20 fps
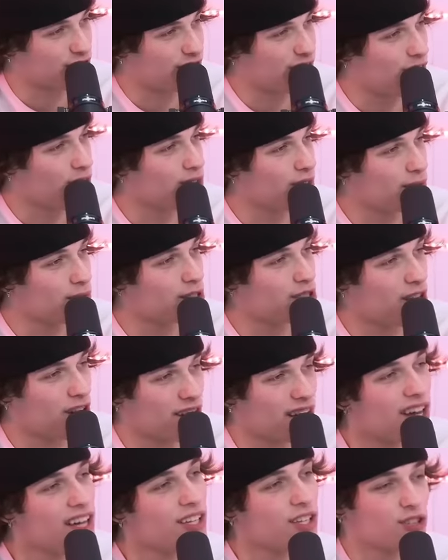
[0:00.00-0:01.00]
No, let me
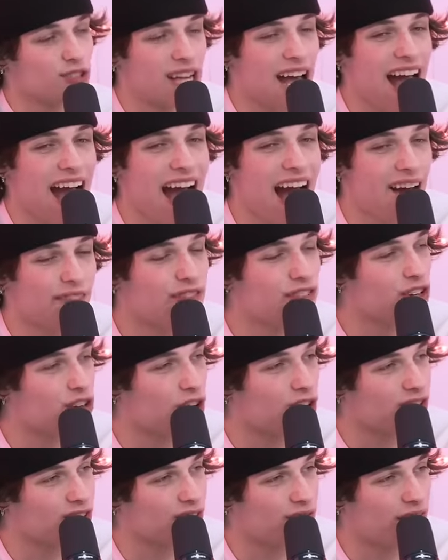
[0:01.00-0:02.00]
talk. There's half a
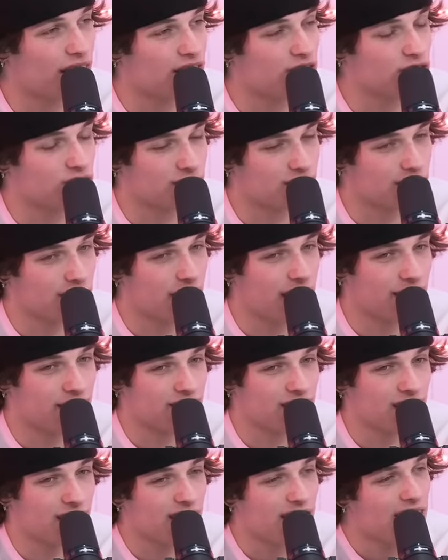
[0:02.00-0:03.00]
carton of ice cream
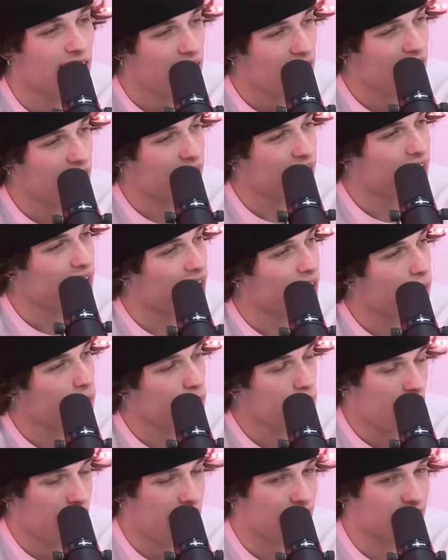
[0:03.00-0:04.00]
left, and
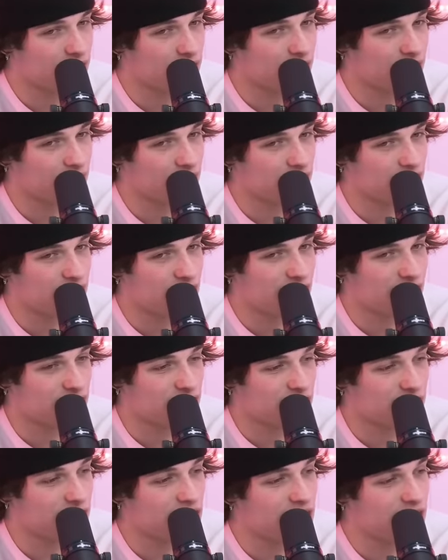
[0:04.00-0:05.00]
Matt takes.
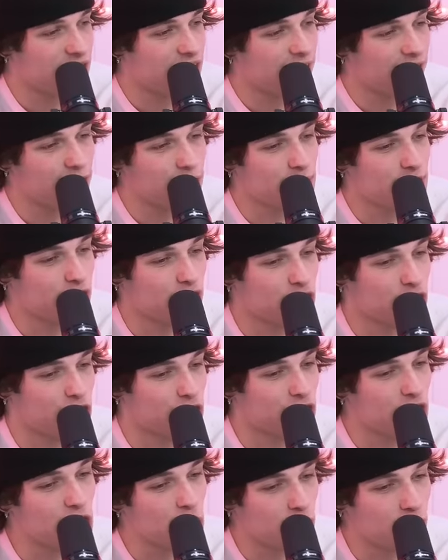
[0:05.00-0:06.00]
He gives me a
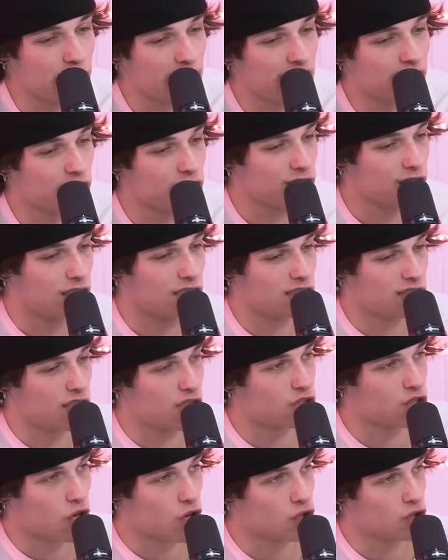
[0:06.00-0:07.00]
scoop, and he goes, "Is
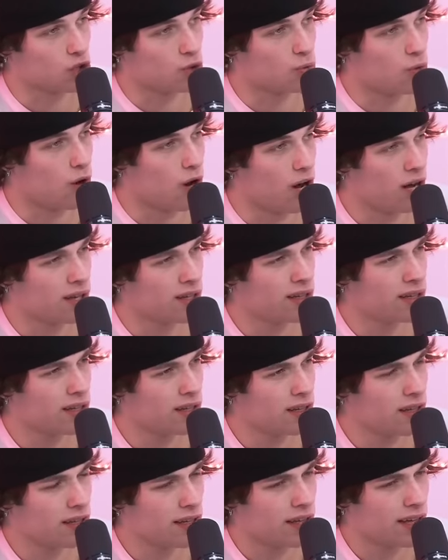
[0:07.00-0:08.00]
this all you want?"
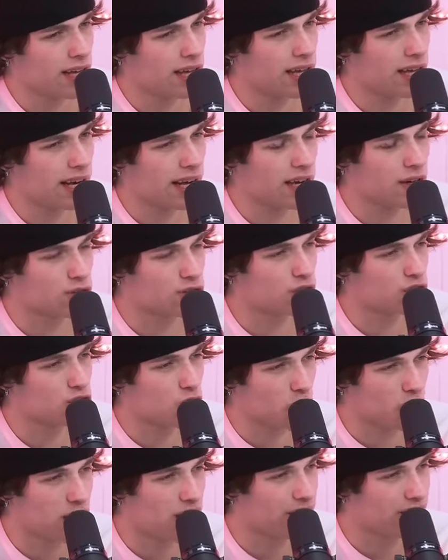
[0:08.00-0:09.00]
And I goes, "This
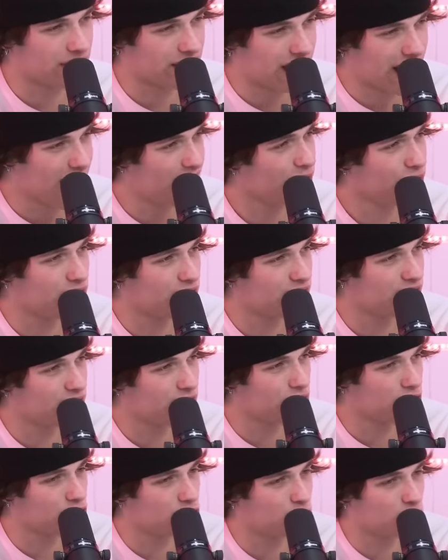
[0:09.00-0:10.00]
all we have left?" And he
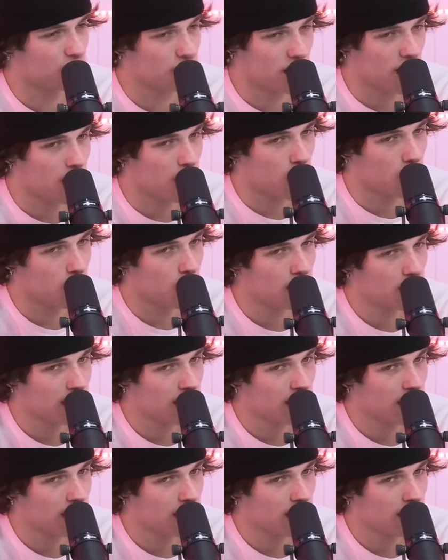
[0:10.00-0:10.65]
goes, "No."